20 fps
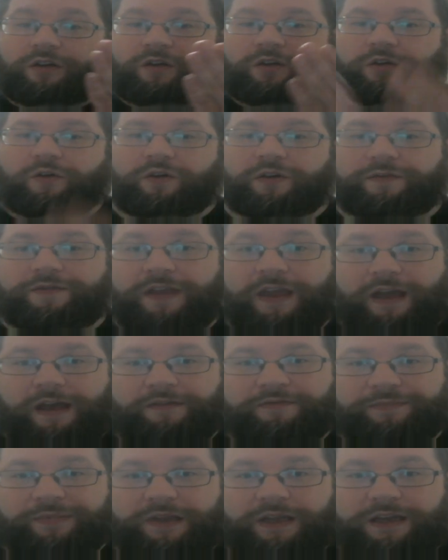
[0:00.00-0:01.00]
Or if you
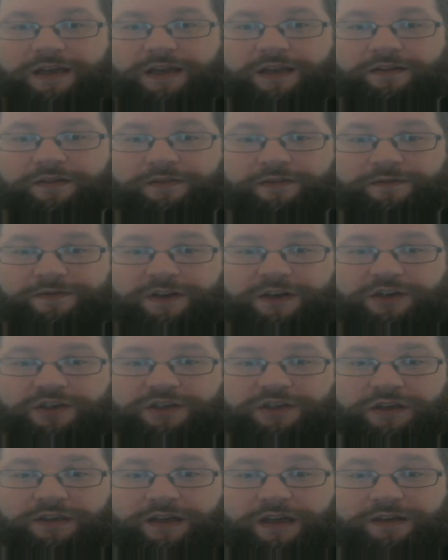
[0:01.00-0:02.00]
have
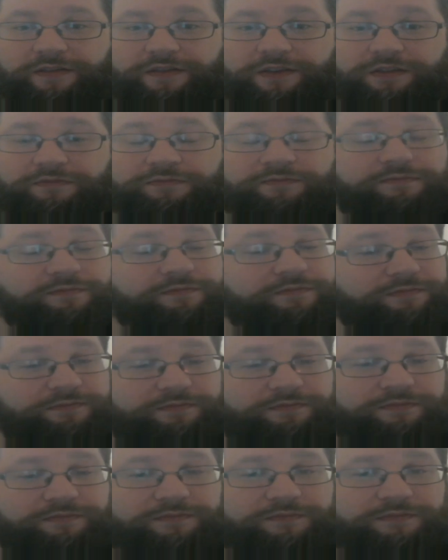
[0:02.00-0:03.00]
finished 11,
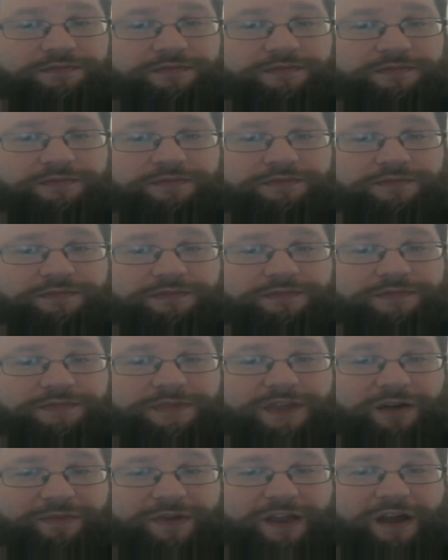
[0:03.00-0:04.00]

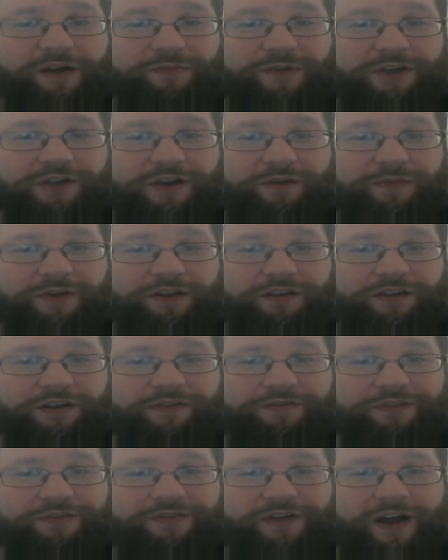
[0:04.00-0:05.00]
tell me how much I'm going to
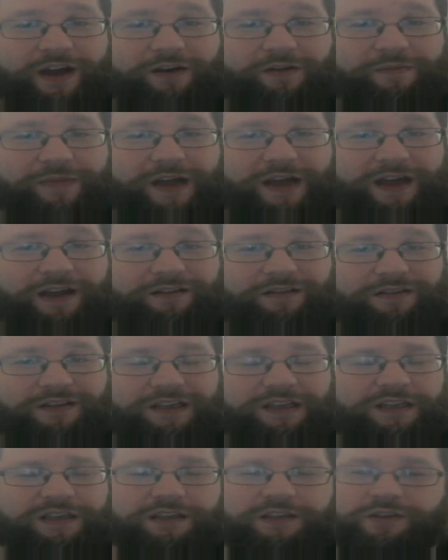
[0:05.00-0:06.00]
love the final battle.
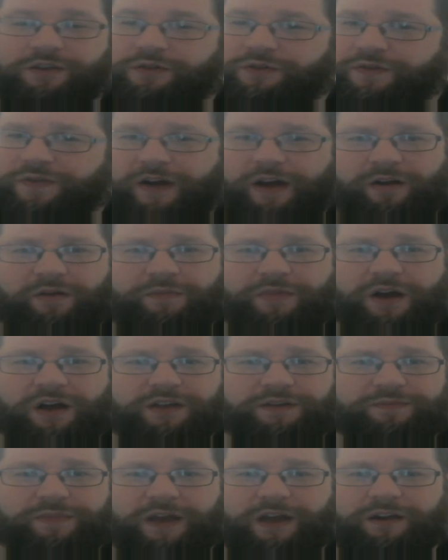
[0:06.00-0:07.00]
Because those final
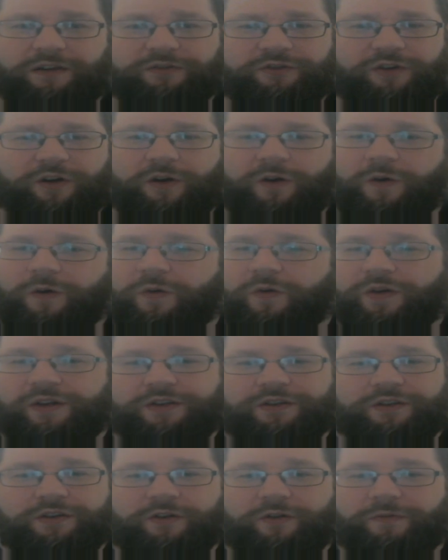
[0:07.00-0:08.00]
boss battles are
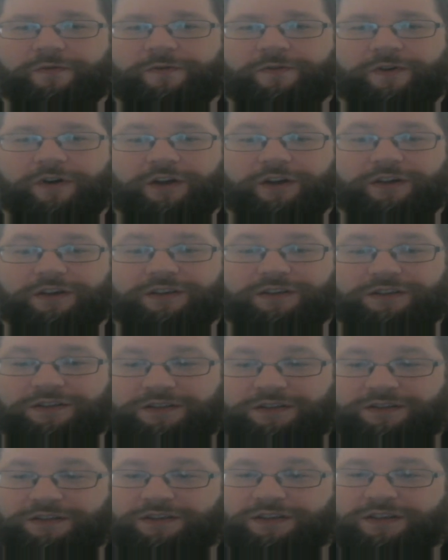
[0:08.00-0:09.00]
always so fun.
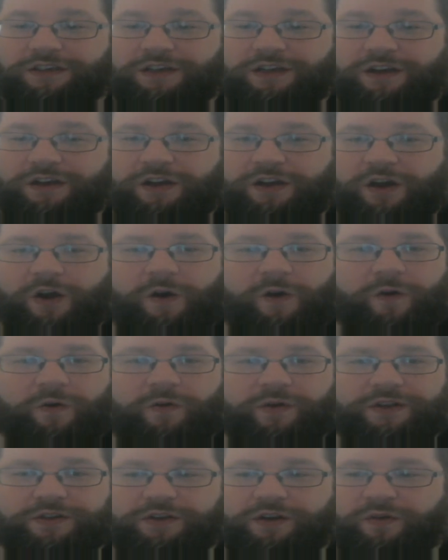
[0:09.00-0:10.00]

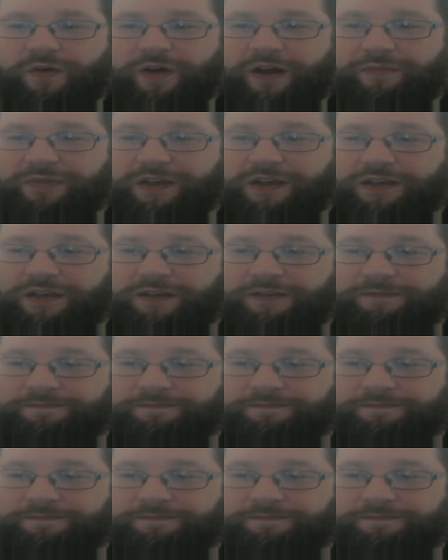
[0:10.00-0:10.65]
Always so epic.